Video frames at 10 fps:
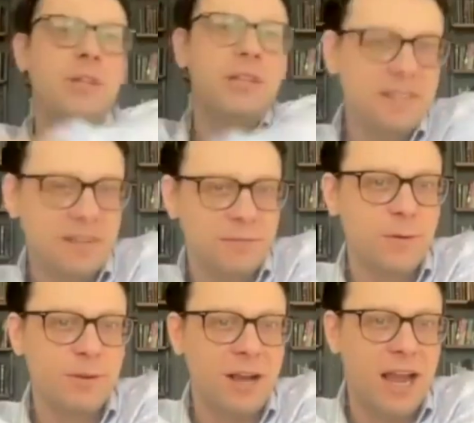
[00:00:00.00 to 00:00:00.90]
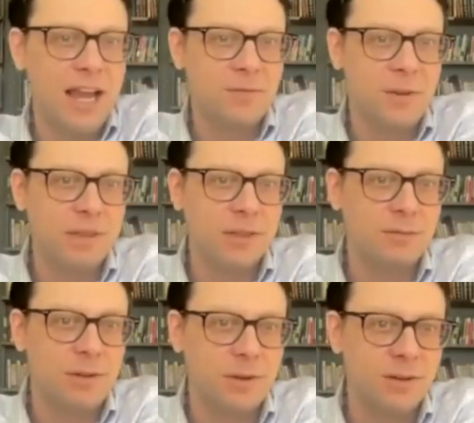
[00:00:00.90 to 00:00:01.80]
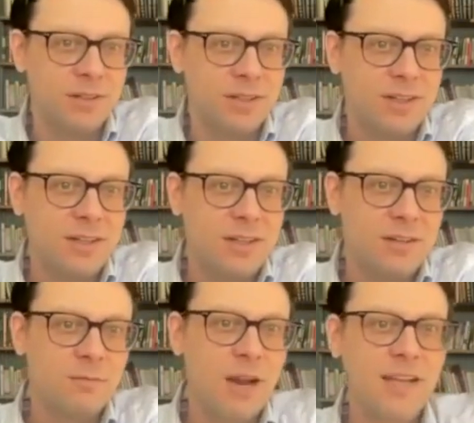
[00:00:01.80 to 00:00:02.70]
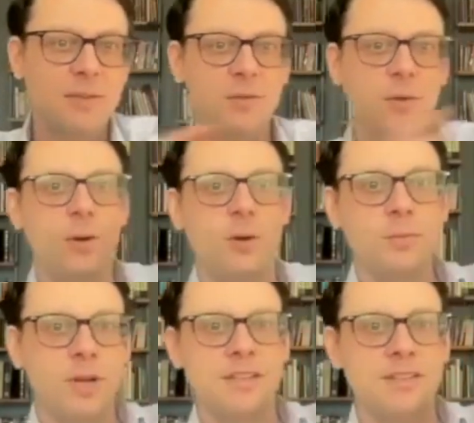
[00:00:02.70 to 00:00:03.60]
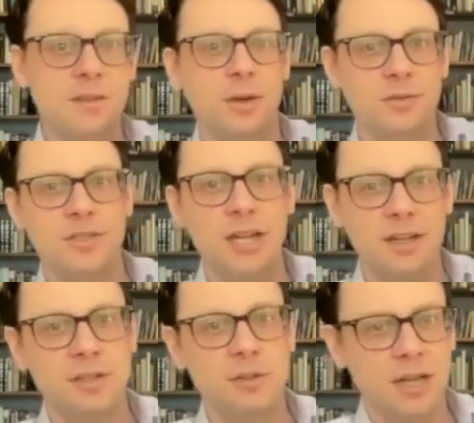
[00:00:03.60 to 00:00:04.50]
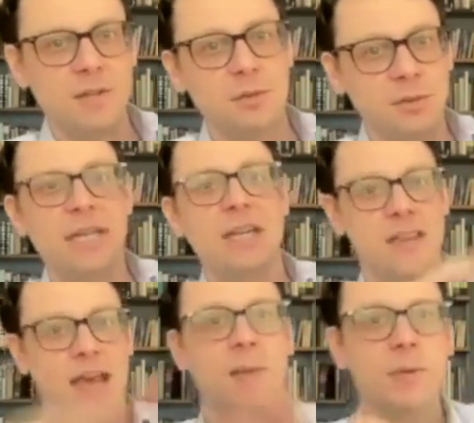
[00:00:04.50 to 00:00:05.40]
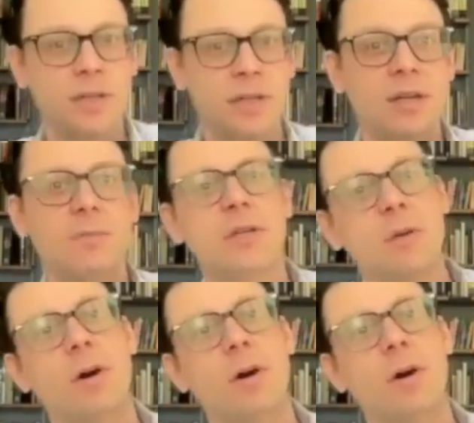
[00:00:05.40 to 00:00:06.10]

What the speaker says: places it further ahead of him in the river, right? Those old ones you don't cherish, you needed them, but you